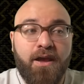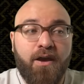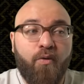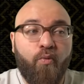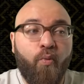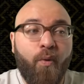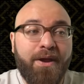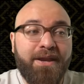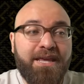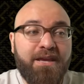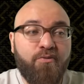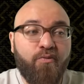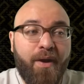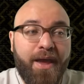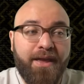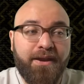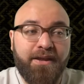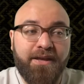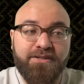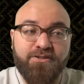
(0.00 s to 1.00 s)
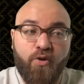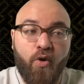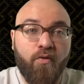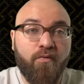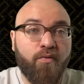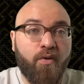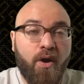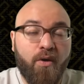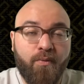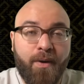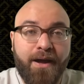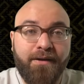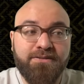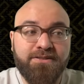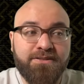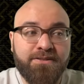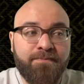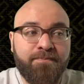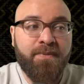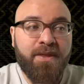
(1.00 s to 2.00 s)
When he ran his overall
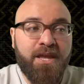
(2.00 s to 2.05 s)
routes,